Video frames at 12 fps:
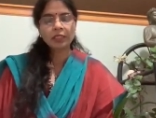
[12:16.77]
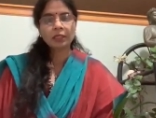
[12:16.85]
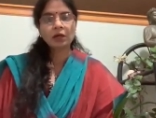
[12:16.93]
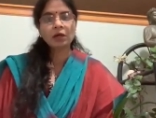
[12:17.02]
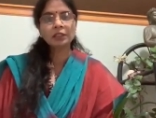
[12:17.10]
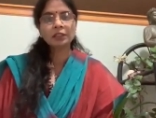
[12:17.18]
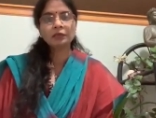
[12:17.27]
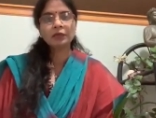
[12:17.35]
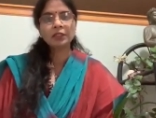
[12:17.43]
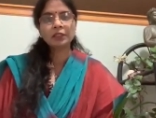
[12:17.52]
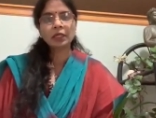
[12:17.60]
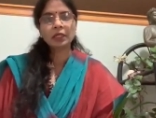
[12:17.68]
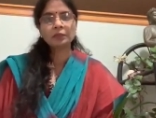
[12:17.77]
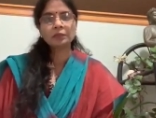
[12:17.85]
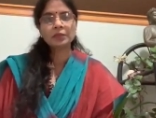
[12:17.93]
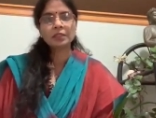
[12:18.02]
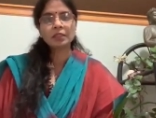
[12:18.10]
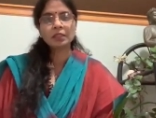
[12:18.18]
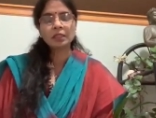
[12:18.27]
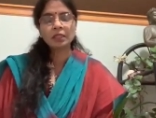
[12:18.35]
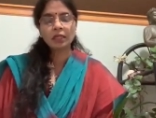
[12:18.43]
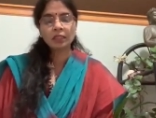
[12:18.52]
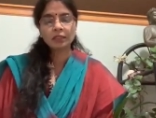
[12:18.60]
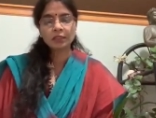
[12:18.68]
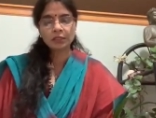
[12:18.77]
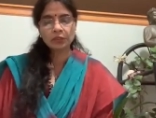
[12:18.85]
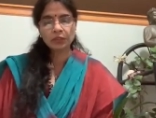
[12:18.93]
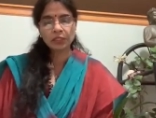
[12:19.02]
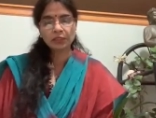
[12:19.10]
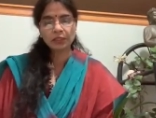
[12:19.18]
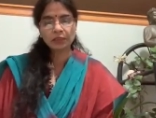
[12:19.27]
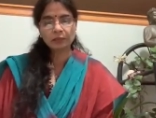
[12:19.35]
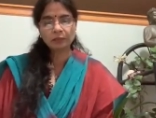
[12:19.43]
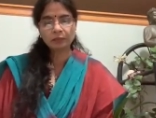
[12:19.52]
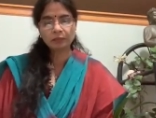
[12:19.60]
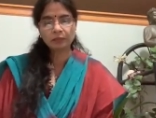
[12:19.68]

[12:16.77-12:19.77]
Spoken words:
at all given times and the situation.